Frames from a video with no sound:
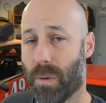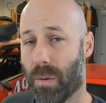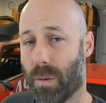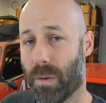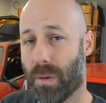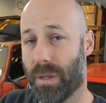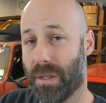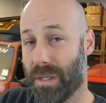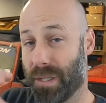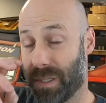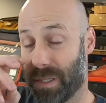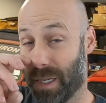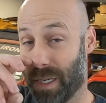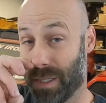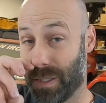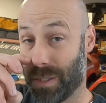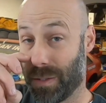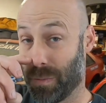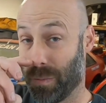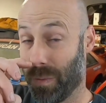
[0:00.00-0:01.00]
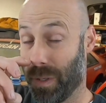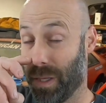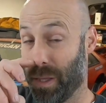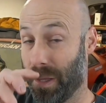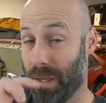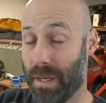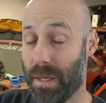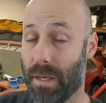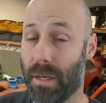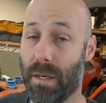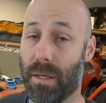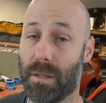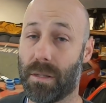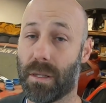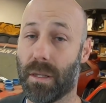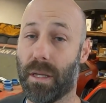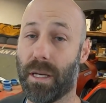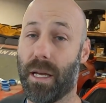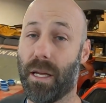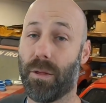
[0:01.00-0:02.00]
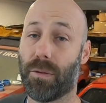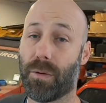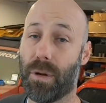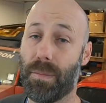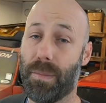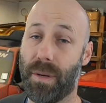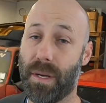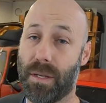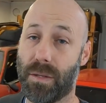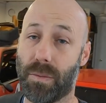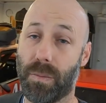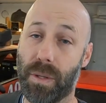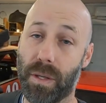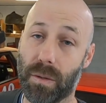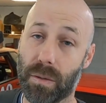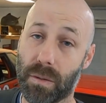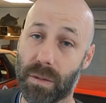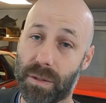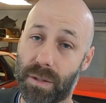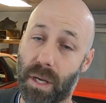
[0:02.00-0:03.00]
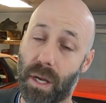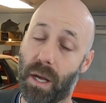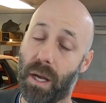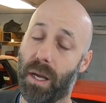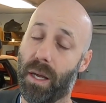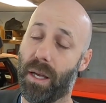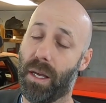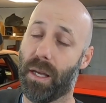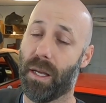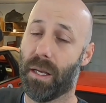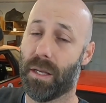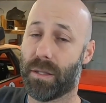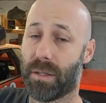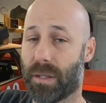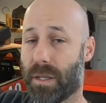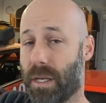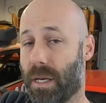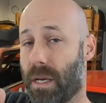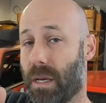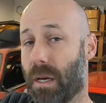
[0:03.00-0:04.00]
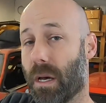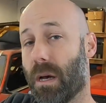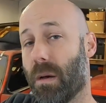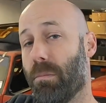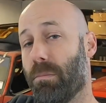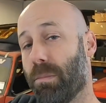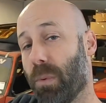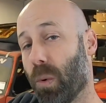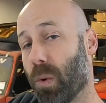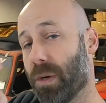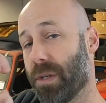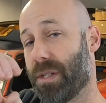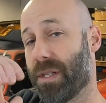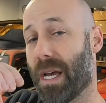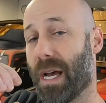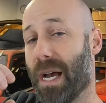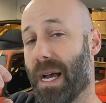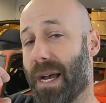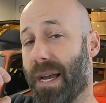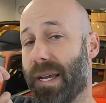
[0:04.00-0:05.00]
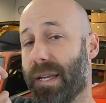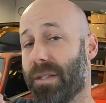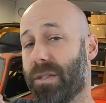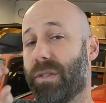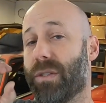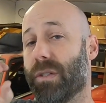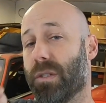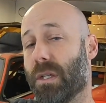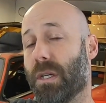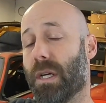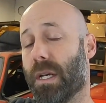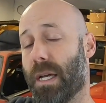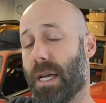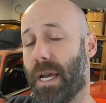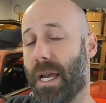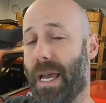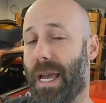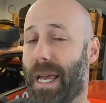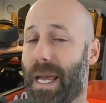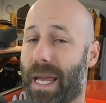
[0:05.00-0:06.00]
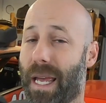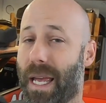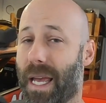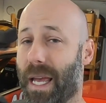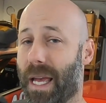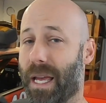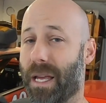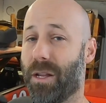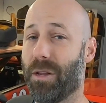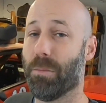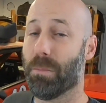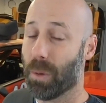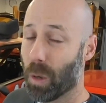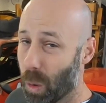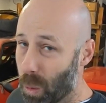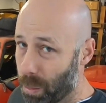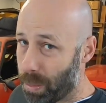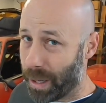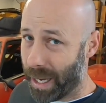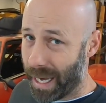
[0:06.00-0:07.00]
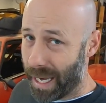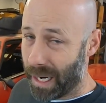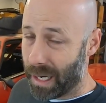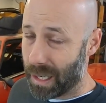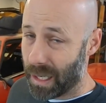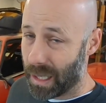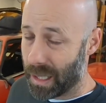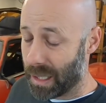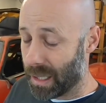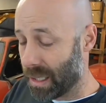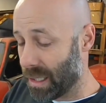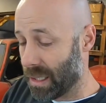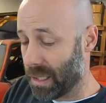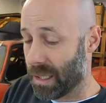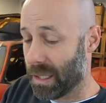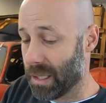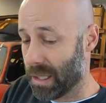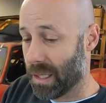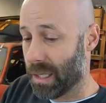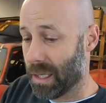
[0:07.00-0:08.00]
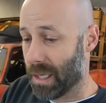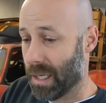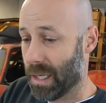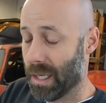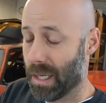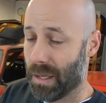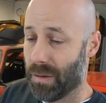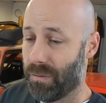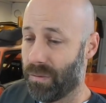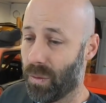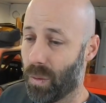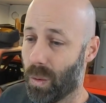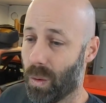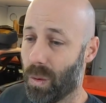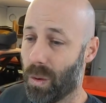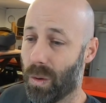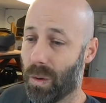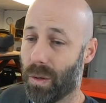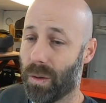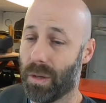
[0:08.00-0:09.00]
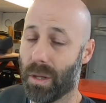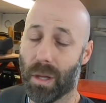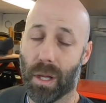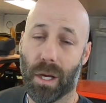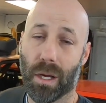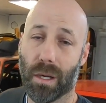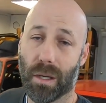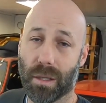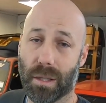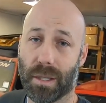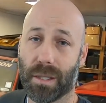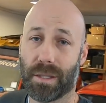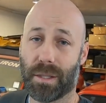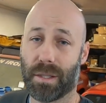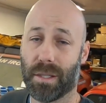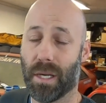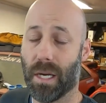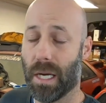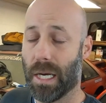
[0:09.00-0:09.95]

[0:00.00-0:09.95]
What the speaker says: what we're going to discuss with the Saleen 3-piece wheels is the hub bore size and the bolt pattern for the lugs.